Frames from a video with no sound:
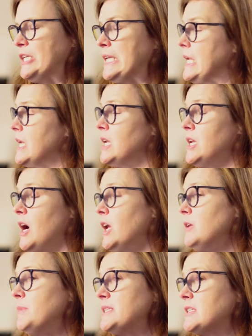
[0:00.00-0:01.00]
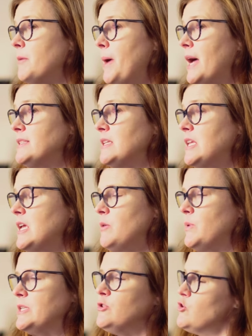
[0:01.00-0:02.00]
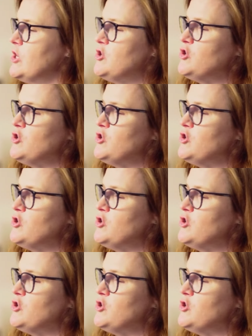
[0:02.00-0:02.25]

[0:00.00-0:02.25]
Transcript: in an anonymous capacity, research has